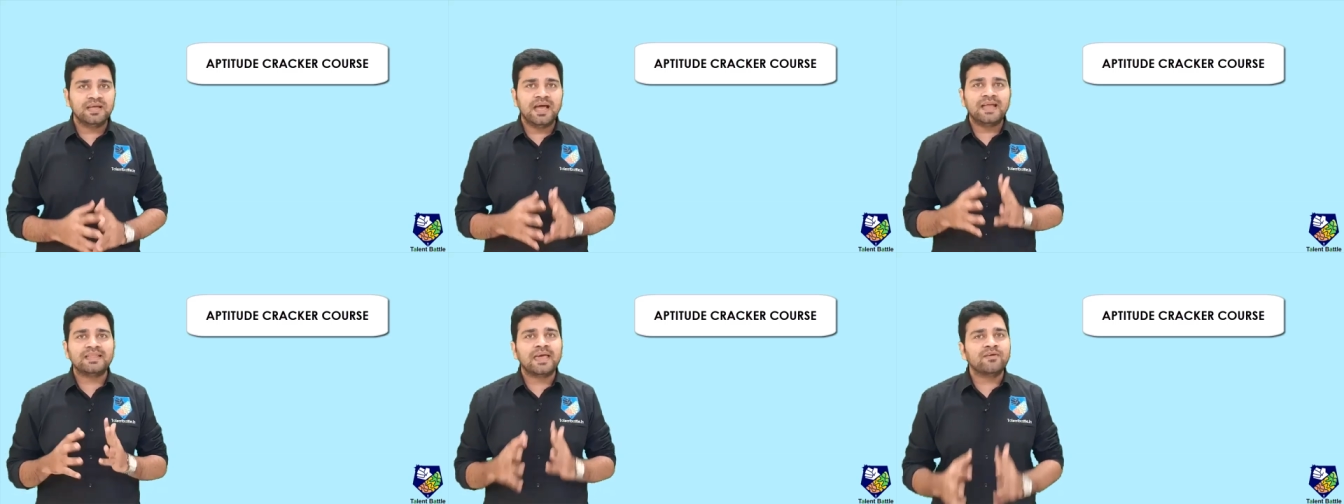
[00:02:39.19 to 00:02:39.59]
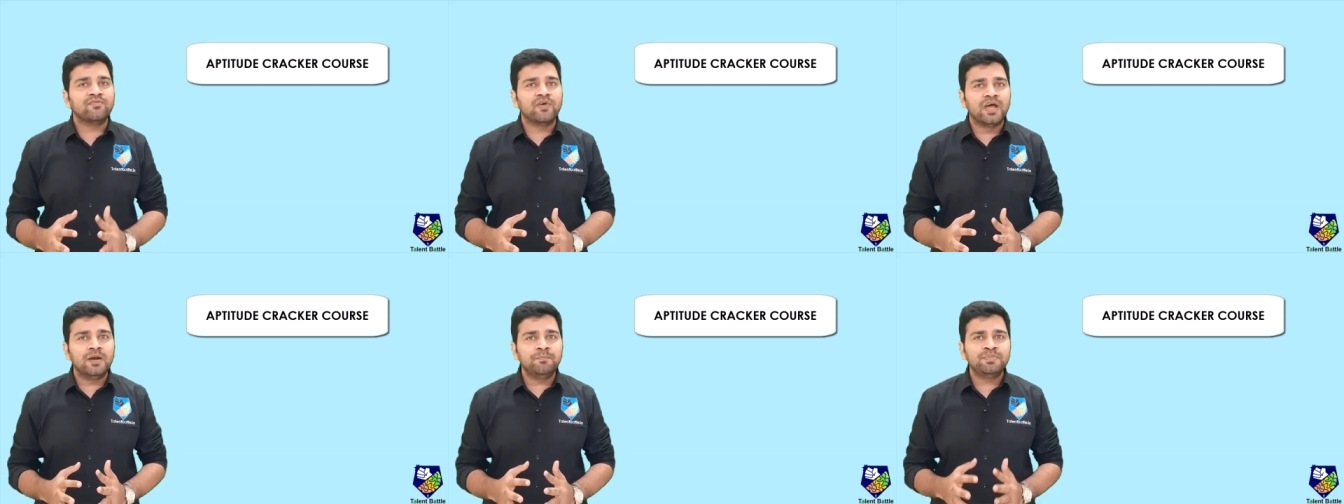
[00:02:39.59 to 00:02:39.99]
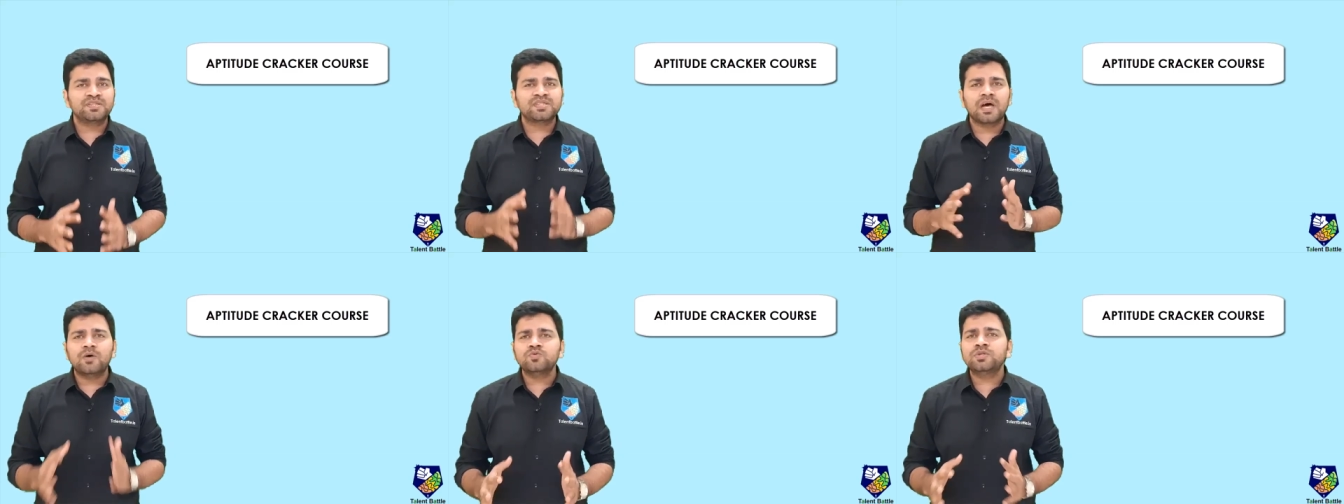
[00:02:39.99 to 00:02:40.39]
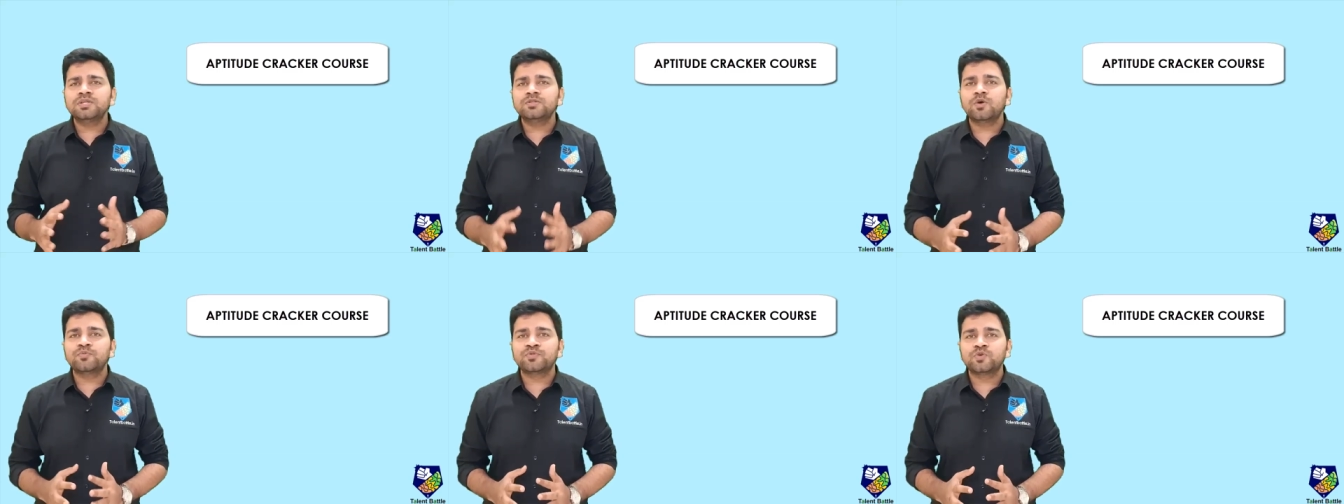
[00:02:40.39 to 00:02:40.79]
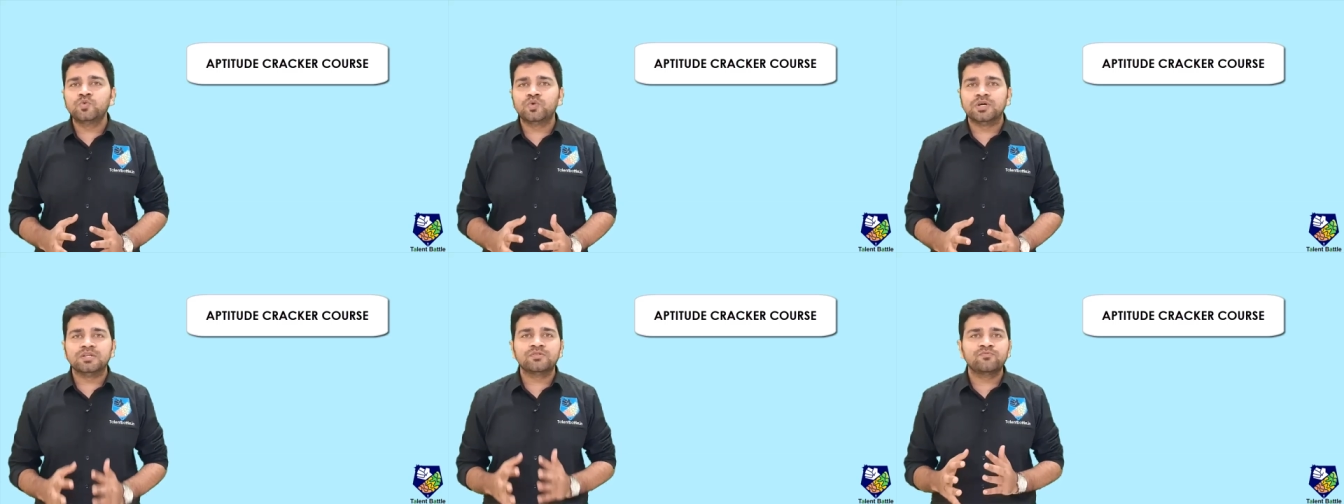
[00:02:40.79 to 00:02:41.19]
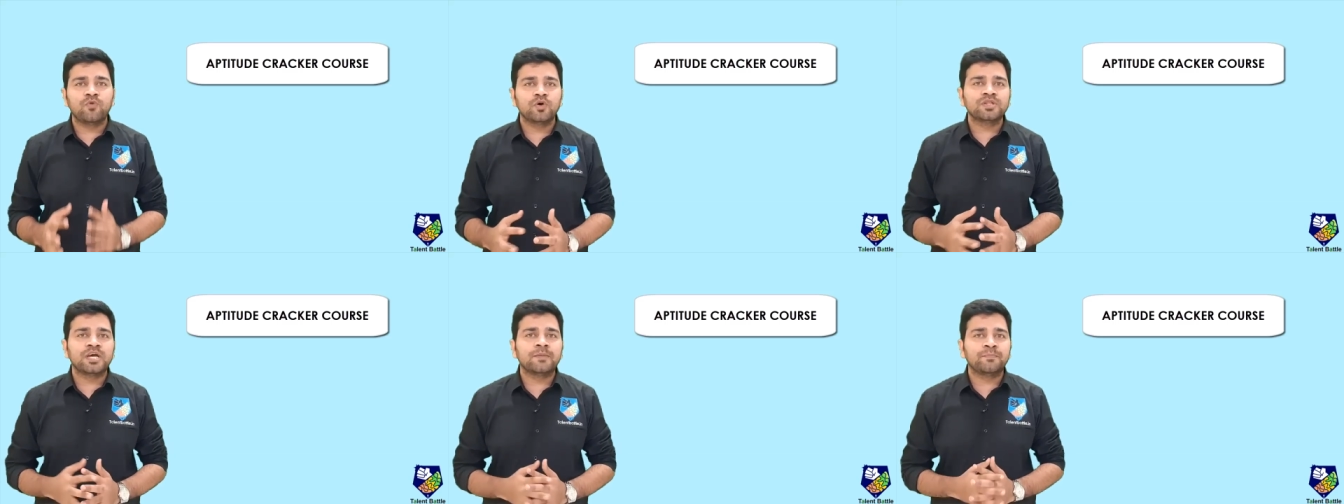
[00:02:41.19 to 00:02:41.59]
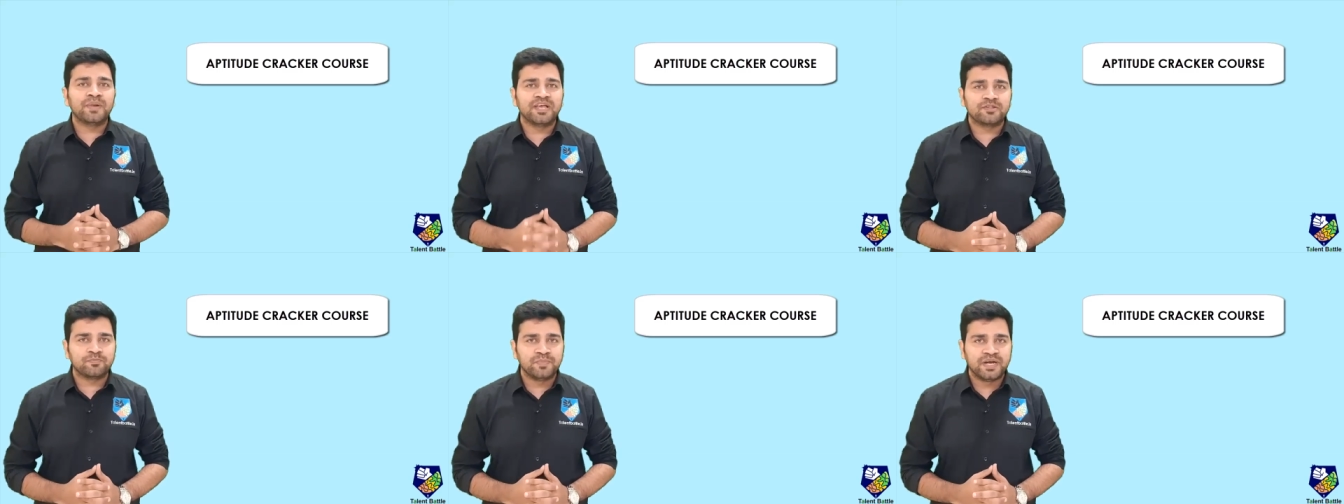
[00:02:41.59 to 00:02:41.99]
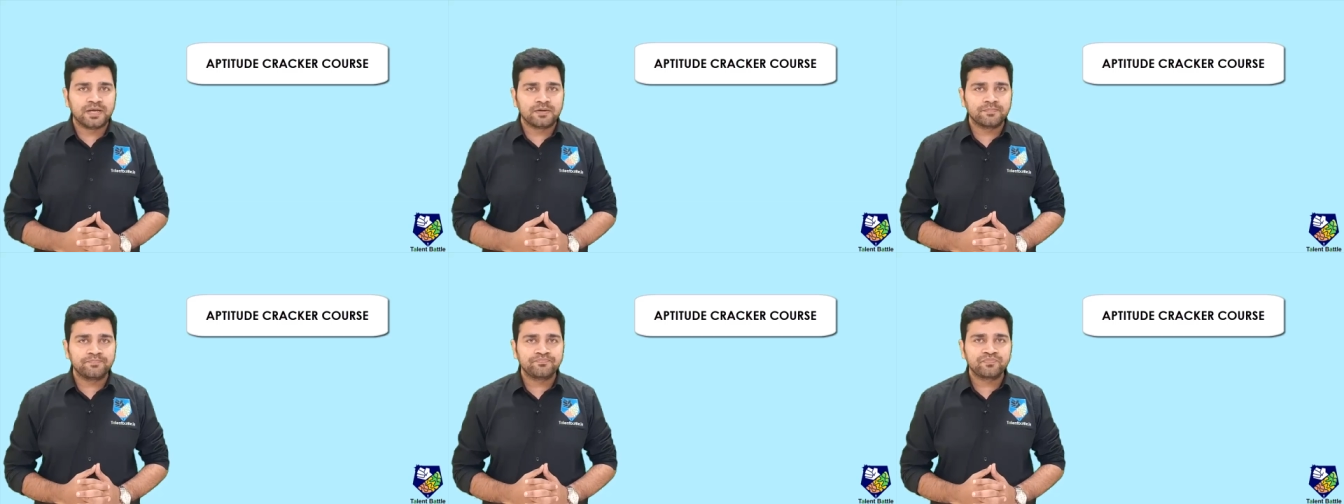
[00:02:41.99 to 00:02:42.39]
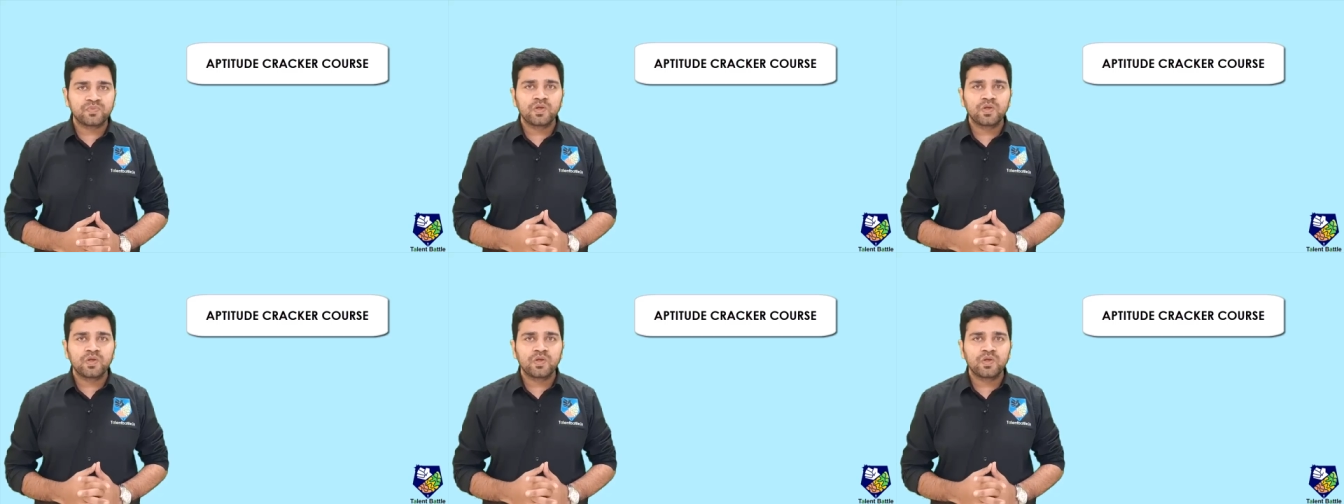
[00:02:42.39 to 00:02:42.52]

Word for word: and have helped thousands of students for their placement.